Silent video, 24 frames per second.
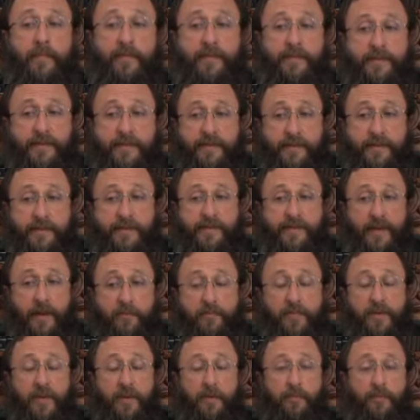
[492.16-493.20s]

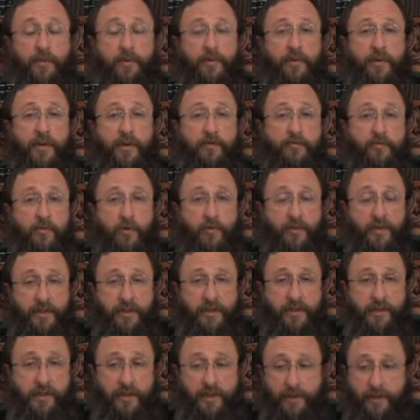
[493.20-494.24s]
some people
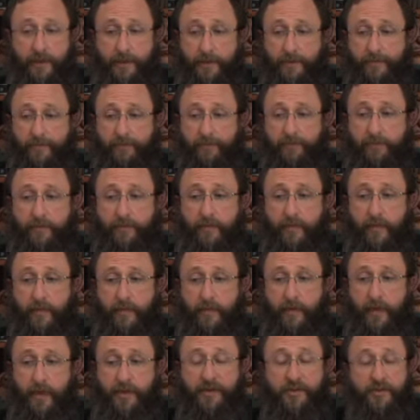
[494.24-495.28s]
erroneously
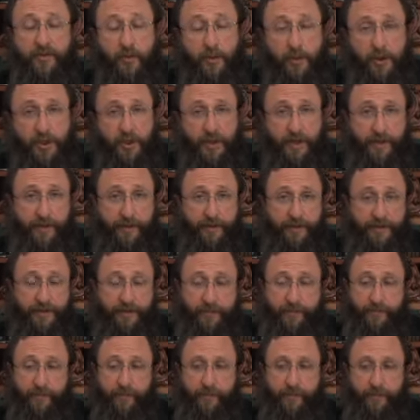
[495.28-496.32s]

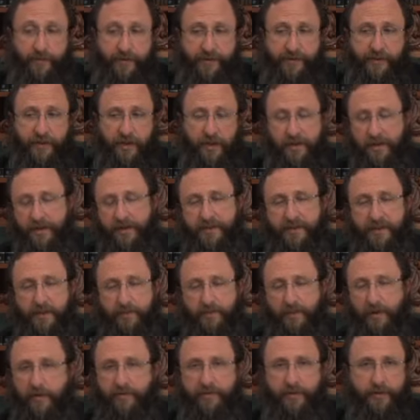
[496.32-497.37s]
associate this
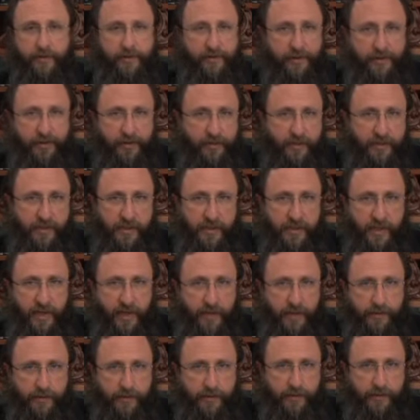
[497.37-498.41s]
concept of the closed
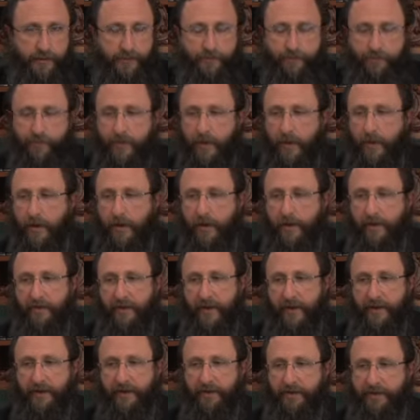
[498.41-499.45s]
gate
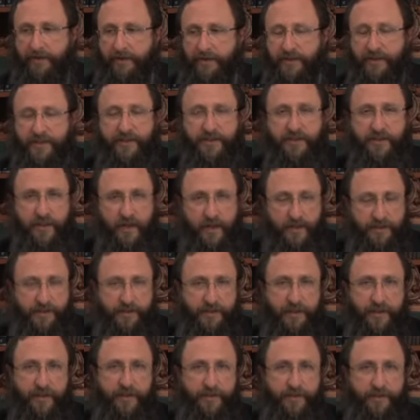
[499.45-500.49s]
that is
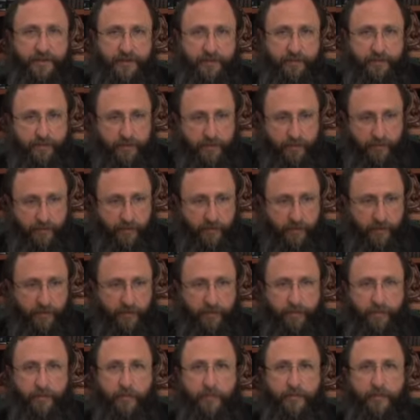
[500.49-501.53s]
discussed, that is
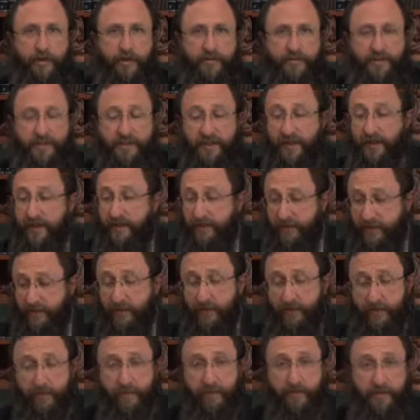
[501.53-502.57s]
prophesied,
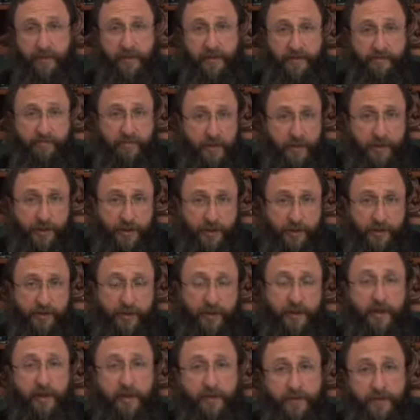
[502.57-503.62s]
that is mentioned
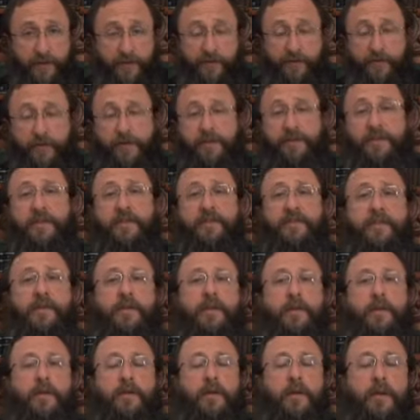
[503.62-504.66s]
in this verse in
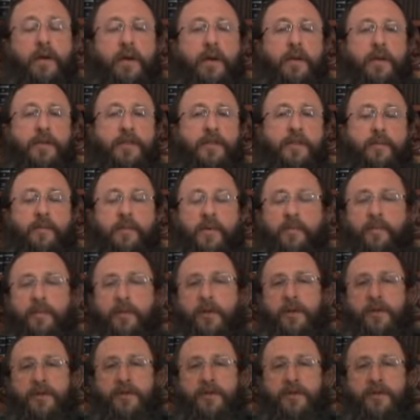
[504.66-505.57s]
Ezekiel. Some people